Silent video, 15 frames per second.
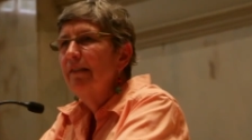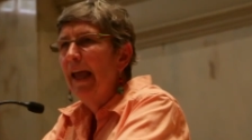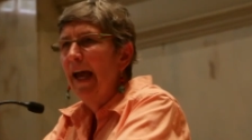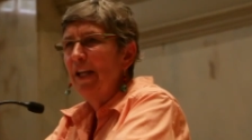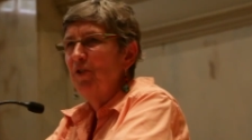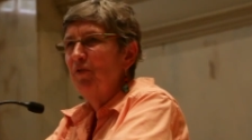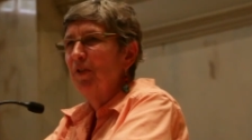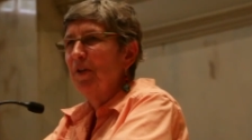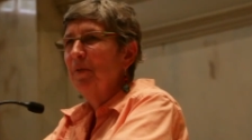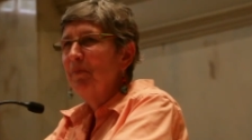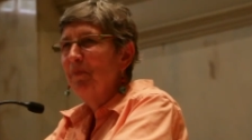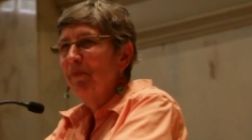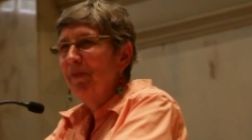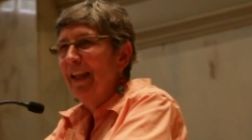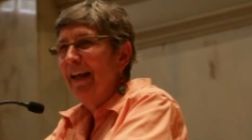Nashville
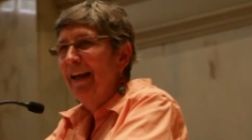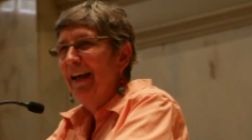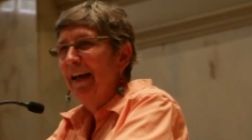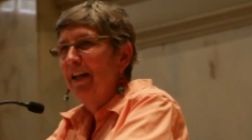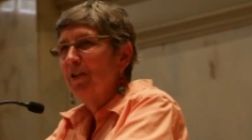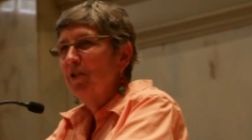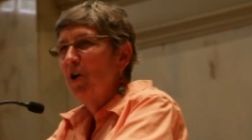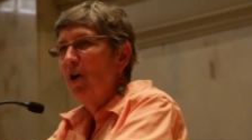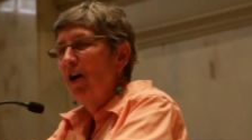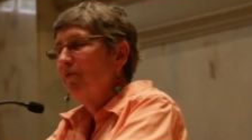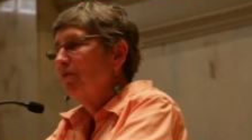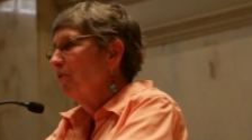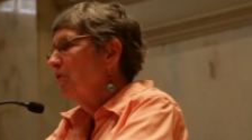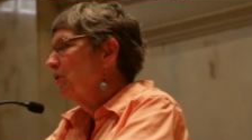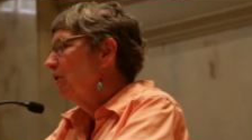at a
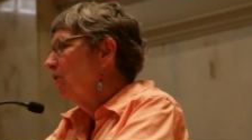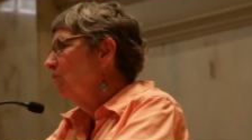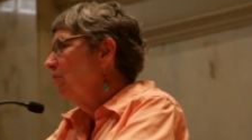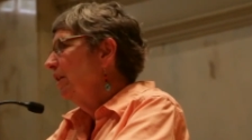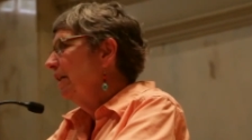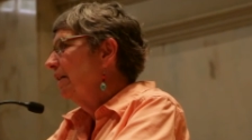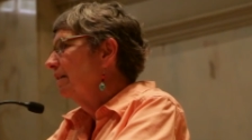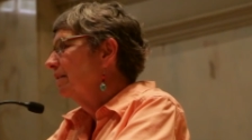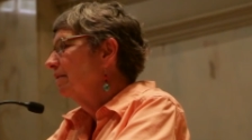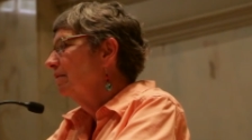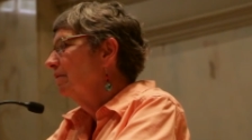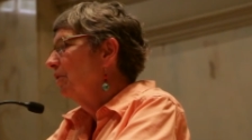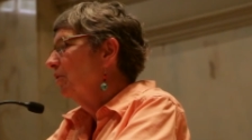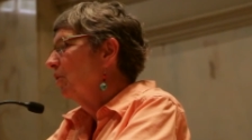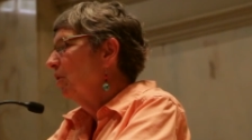conference all week
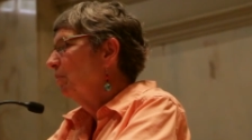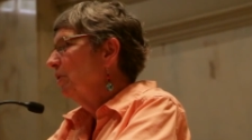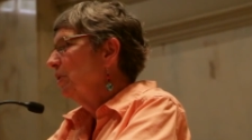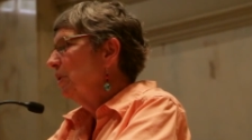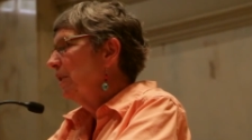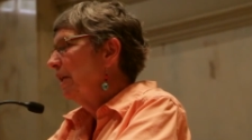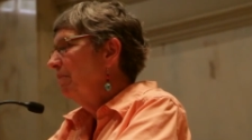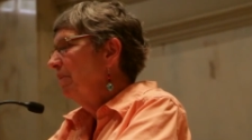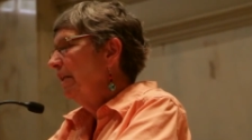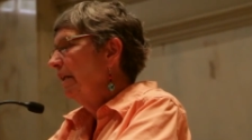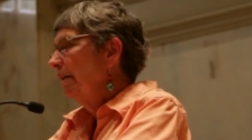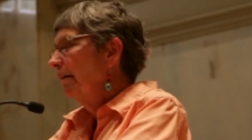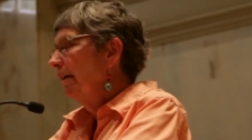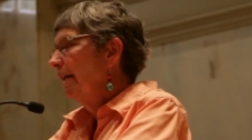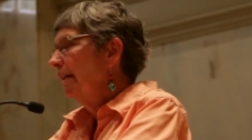with Auburn
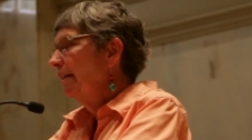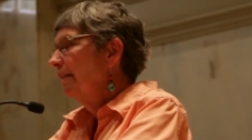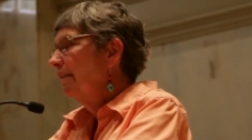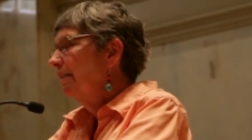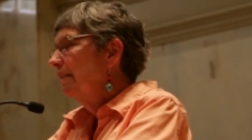Seminary.